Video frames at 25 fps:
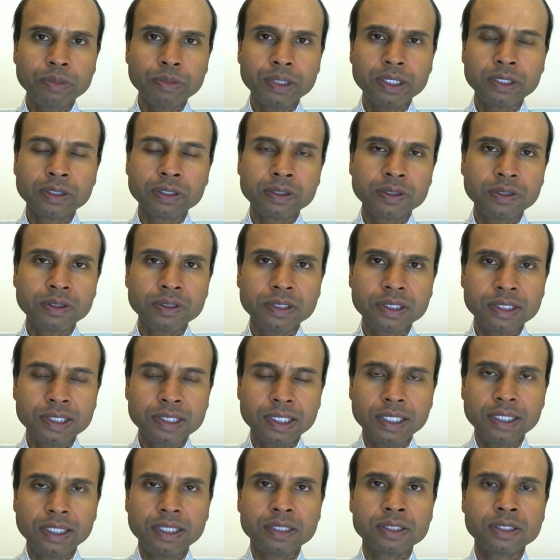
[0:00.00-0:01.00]
miracle to
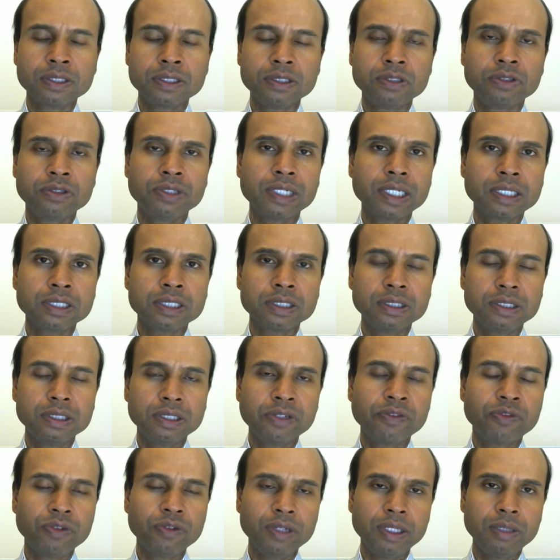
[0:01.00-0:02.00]
see this contraction
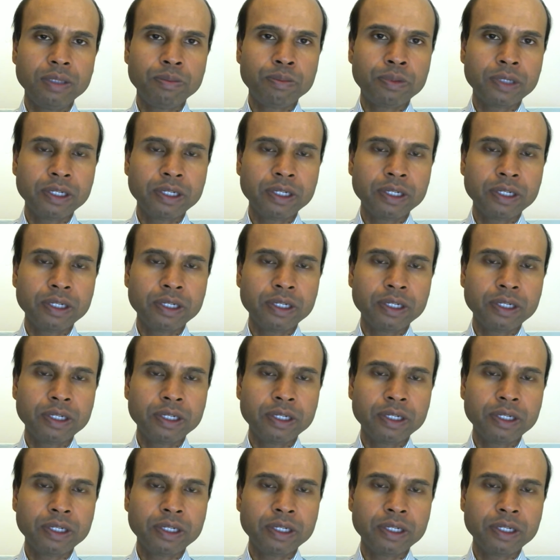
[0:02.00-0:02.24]
differently,